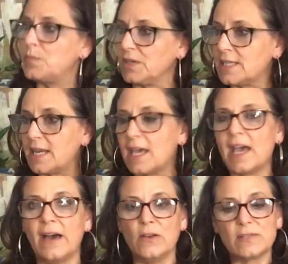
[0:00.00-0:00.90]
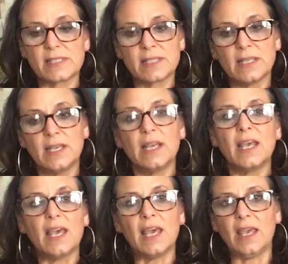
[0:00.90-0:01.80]
building a house.
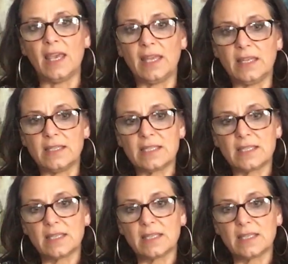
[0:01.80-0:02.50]
And